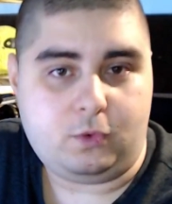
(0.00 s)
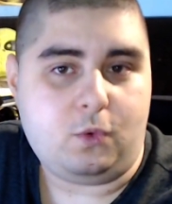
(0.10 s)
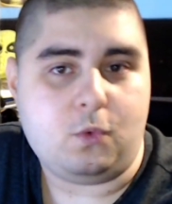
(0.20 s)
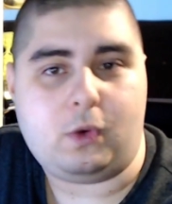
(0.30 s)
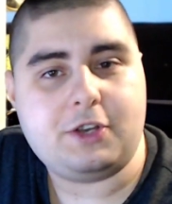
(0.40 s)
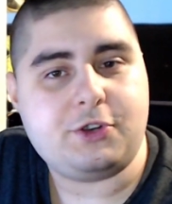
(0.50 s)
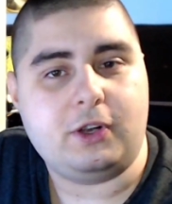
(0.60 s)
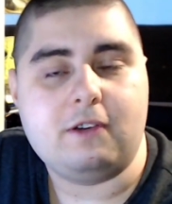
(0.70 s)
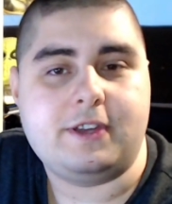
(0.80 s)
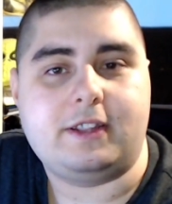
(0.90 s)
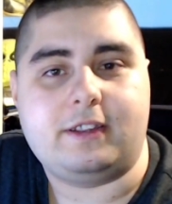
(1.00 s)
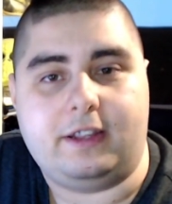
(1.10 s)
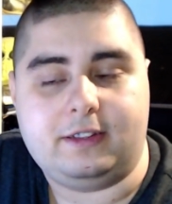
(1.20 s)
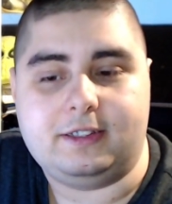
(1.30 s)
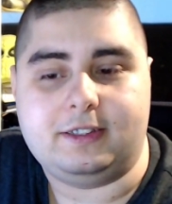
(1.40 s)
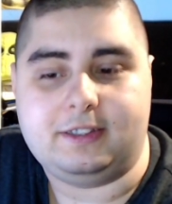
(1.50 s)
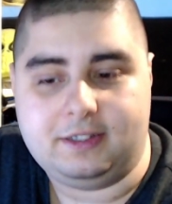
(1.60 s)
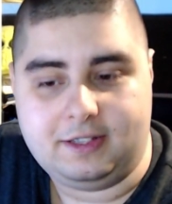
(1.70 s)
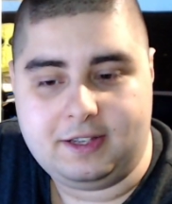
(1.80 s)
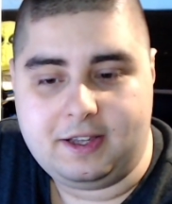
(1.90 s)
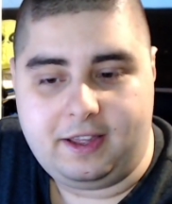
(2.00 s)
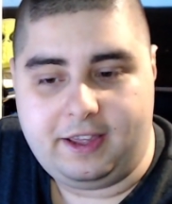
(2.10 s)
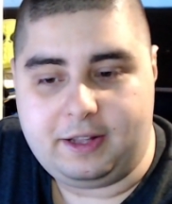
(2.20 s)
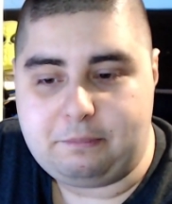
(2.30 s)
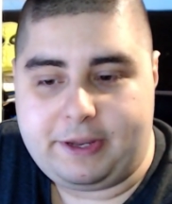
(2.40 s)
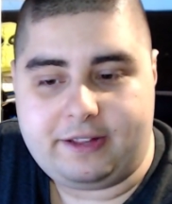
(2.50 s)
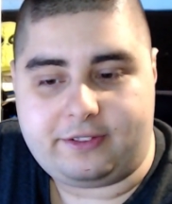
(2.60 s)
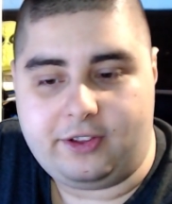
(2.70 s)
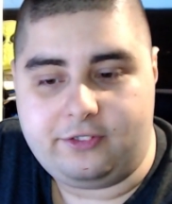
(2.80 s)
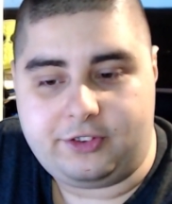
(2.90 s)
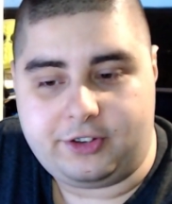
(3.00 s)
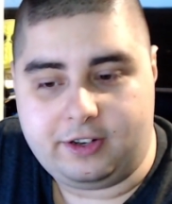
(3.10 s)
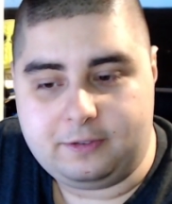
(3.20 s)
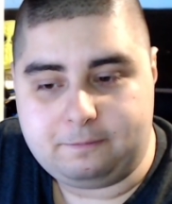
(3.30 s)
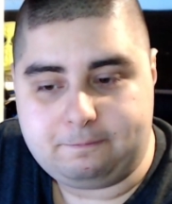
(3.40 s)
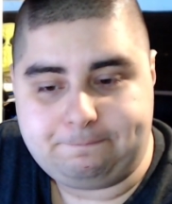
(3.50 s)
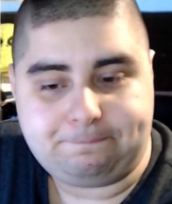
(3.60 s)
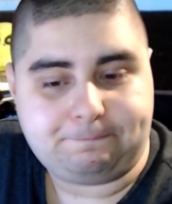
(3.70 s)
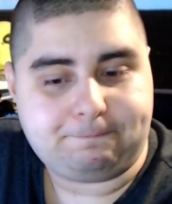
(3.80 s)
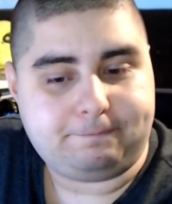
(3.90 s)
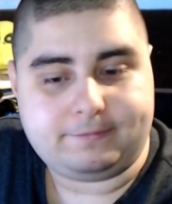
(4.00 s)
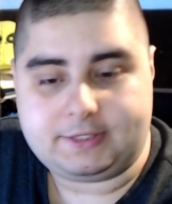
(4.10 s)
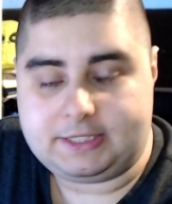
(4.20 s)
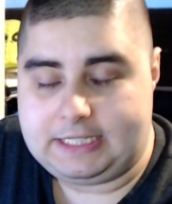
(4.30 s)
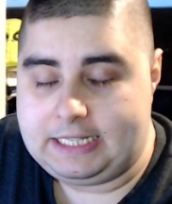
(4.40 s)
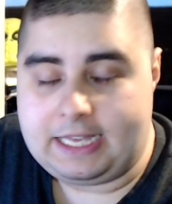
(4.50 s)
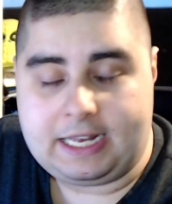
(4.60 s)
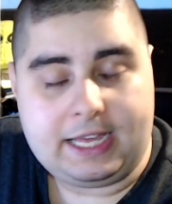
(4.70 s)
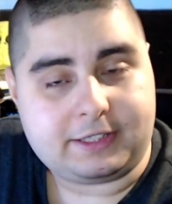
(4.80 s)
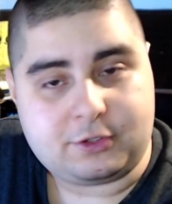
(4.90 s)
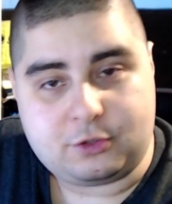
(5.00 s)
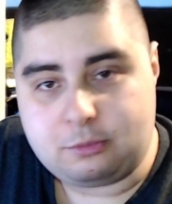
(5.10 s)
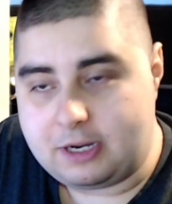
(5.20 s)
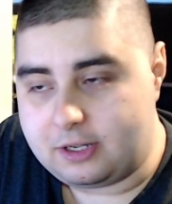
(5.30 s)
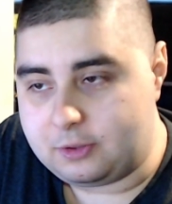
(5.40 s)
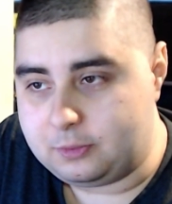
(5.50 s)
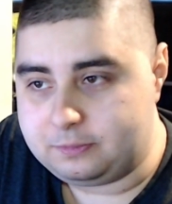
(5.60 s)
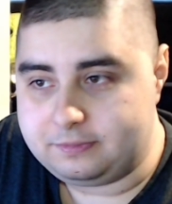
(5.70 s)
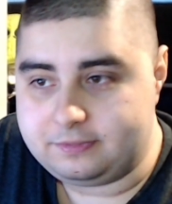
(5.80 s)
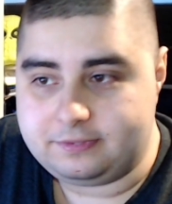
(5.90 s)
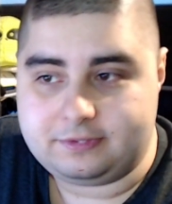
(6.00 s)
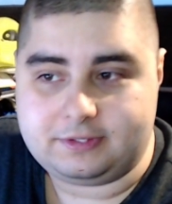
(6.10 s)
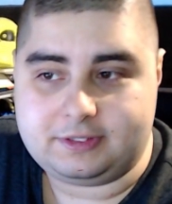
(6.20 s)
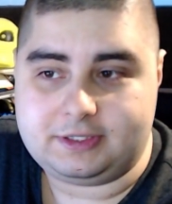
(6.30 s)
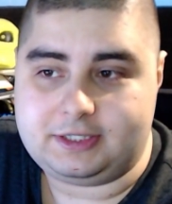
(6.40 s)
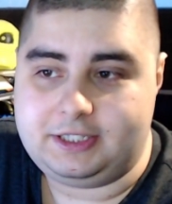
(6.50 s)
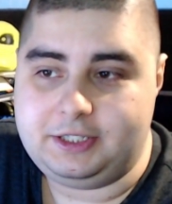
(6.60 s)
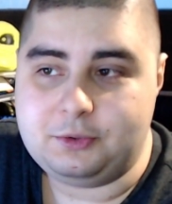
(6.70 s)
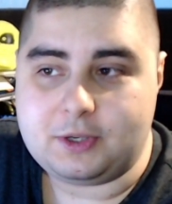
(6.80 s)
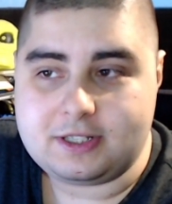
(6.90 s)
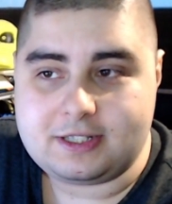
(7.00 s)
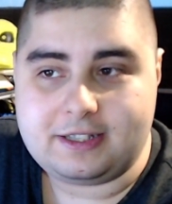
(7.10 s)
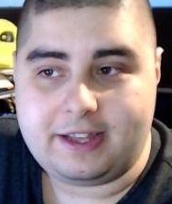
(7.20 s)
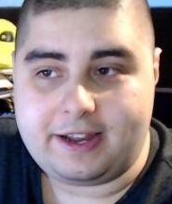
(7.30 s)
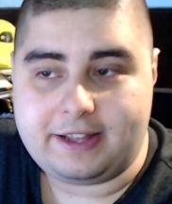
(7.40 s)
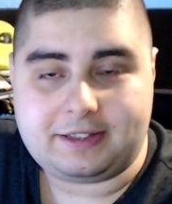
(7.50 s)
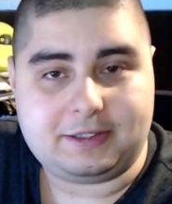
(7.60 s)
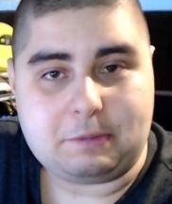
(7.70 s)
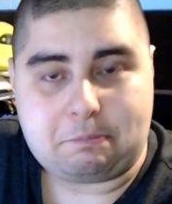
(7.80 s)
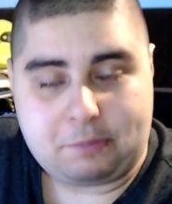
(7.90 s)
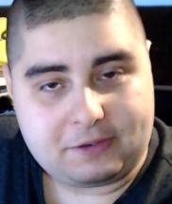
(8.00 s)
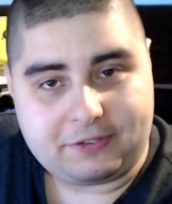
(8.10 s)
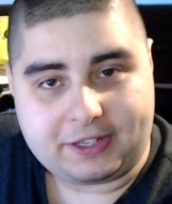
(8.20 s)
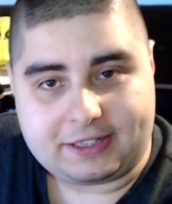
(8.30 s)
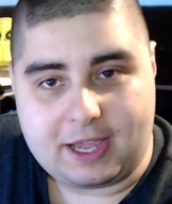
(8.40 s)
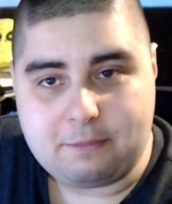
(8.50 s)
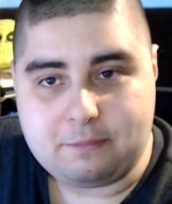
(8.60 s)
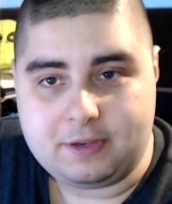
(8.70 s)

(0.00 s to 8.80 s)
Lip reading: watch all of it and pay attention. And I liked Subaru. he was there at the perfect time.